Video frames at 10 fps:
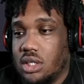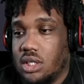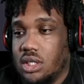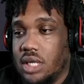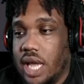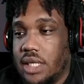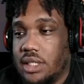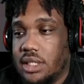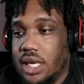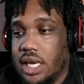She
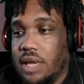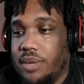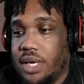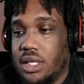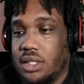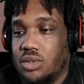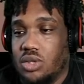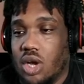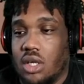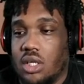actually did because you
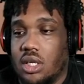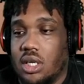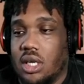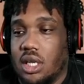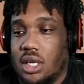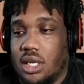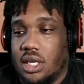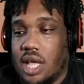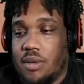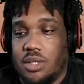thought
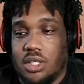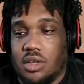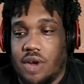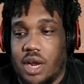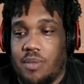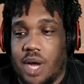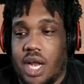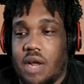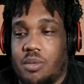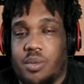that was just a regular
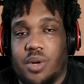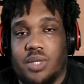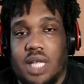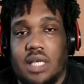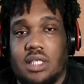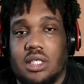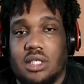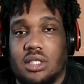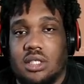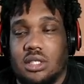pineapple, but it was actually
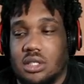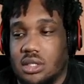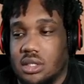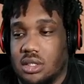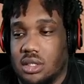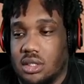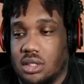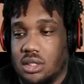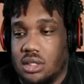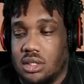your sister?
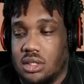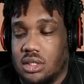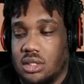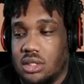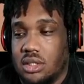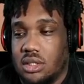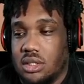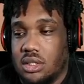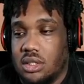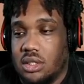Jenny,
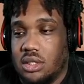wake up.